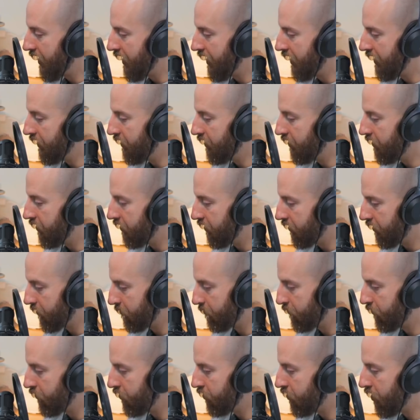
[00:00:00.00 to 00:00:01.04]
and
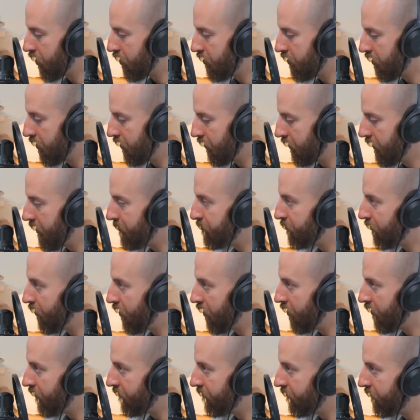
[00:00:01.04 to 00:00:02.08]
put it on the lip
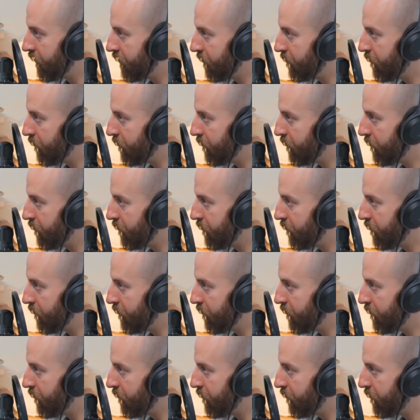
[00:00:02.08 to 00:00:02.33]
of the